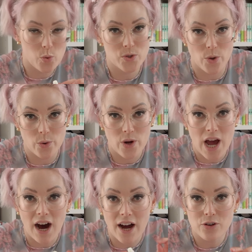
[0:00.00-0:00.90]
Also,
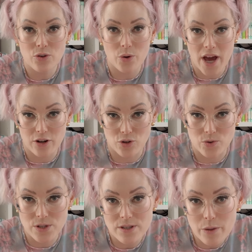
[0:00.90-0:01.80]
I don't know how to
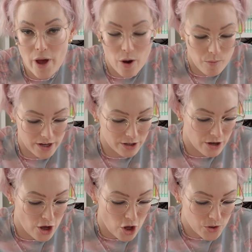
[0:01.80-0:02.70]
use this lapel mic,
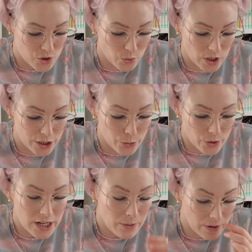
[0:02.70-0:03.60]
so
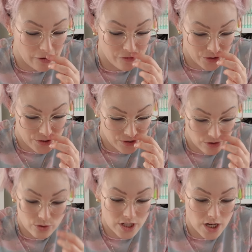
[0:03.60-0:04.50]
literally when I first
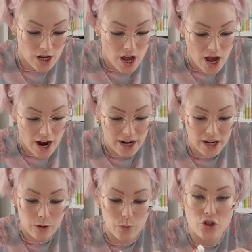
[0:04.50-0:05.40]
used it, I
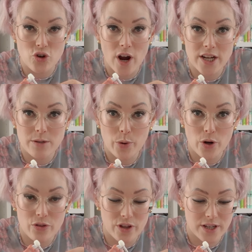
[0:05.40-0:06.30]
like was trying to
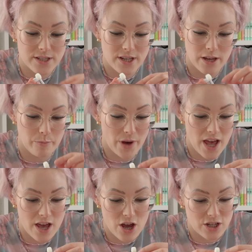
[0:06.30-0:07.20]
put this
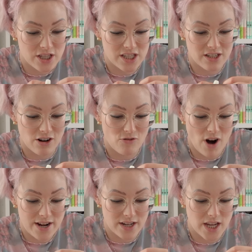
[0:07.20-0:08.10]
bit stuck
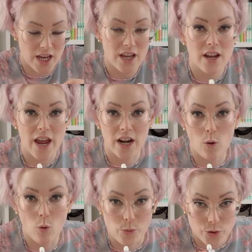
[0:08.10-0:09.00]
right in here and I
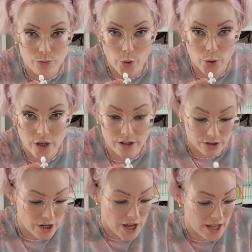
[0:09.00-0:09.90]
almost broke it.
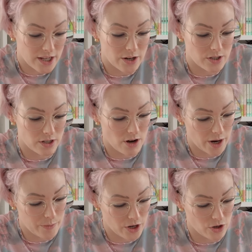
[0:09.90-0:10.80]
And then I was like, oh,
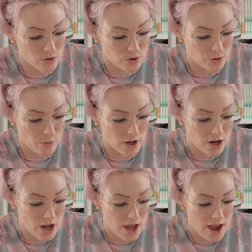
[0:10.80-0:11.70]
I better YouTube it.
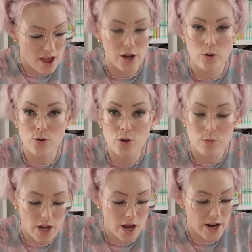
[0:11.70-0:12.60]
And I YouTubed
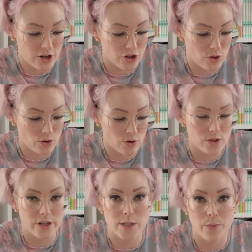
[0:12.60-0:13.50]
it and actually you
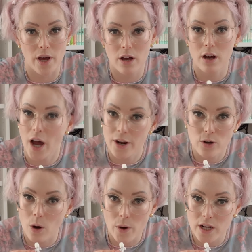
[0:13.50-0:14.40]
use this bit. I
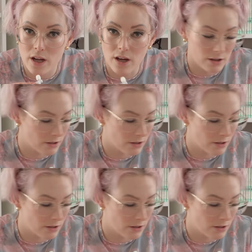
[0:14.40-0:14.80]
had no idea.